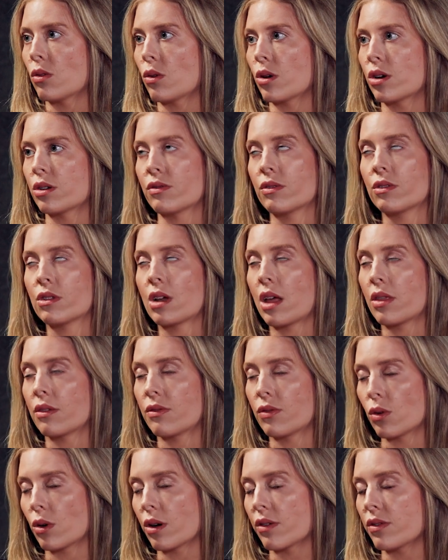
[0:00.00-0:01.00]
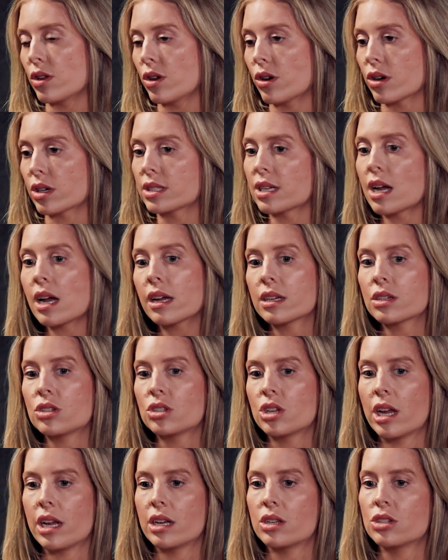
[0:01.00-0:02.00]
of the floor on the floor of the New York Stock
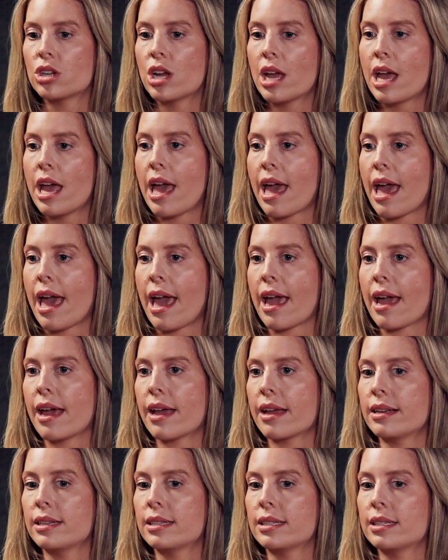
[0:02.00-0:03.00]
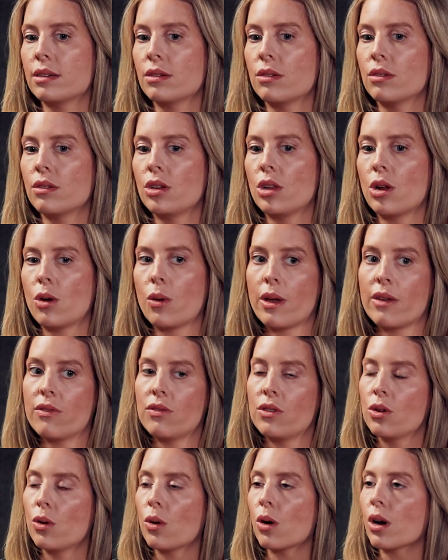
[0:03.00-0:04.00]
Exchange, and you know,
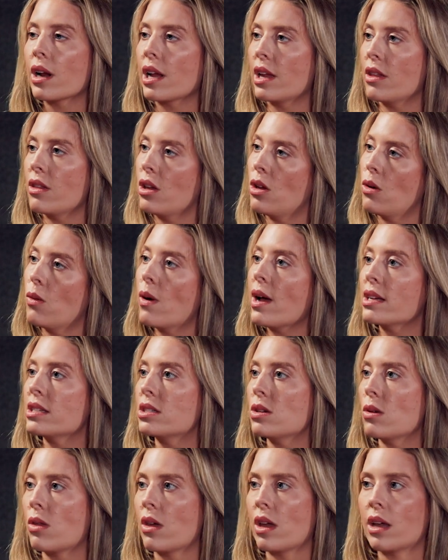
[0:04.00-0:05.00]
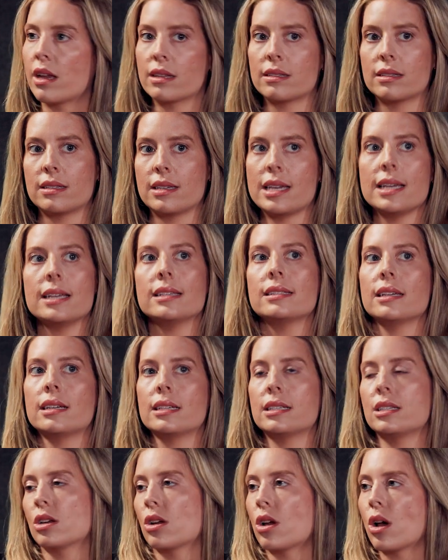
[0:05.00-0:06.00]
if you're in the US, you think it's
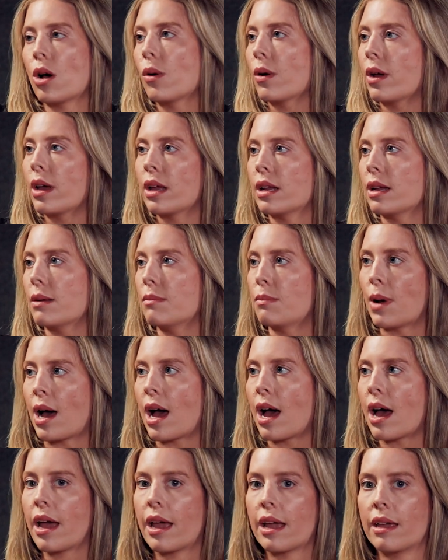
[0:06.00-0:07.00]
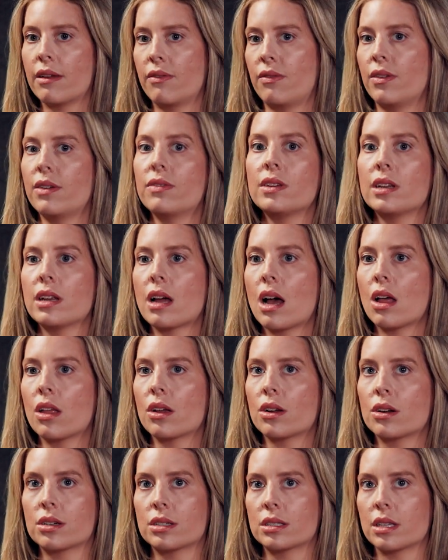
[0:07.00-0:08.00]
easy to go in and buy
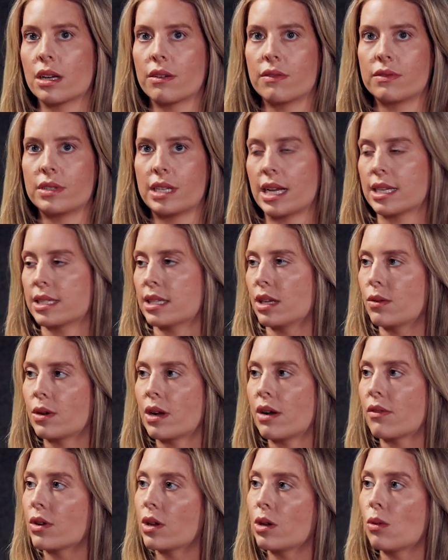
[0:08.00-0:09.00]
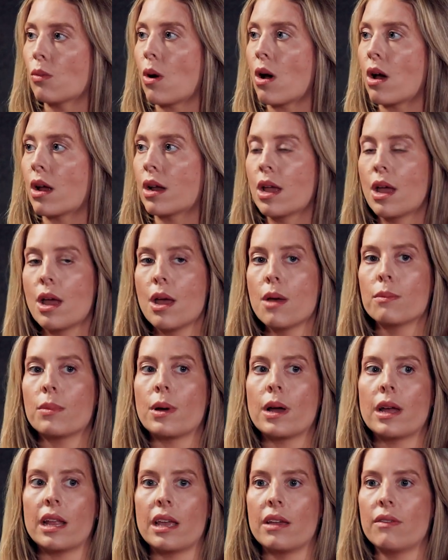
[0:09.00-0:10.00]
$50 of Tesla whenever you want.
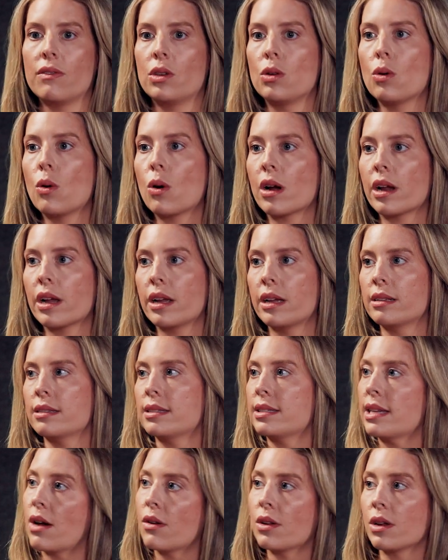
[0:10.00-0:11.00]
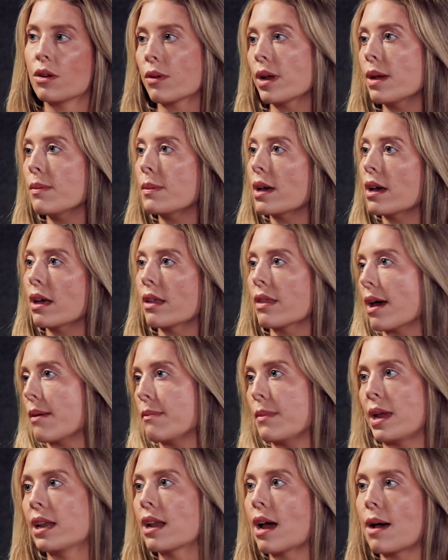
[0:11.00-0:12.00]
But if you're in Saudi Arabia,
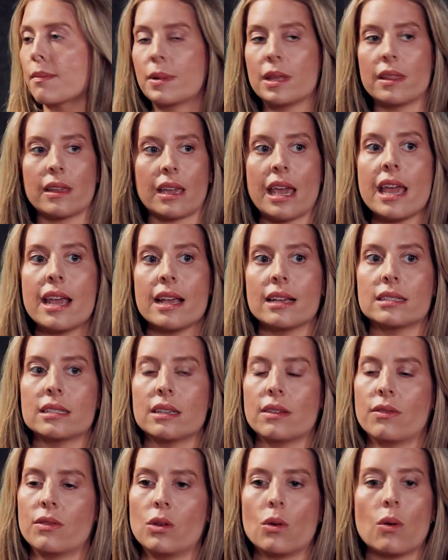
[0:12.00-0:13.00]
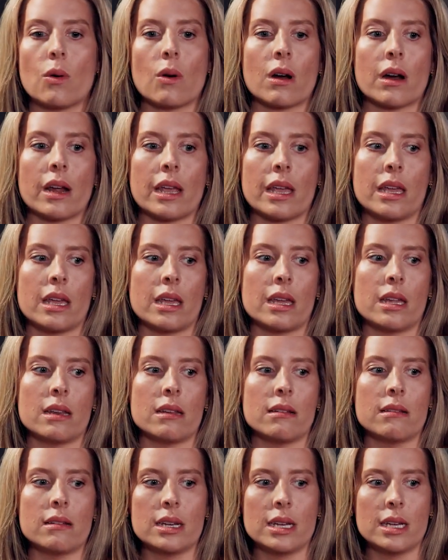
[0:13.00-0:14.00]
that may not be the case. If you're
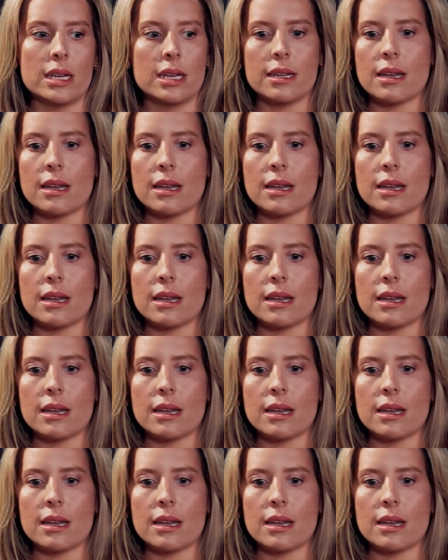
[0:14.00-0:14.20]
in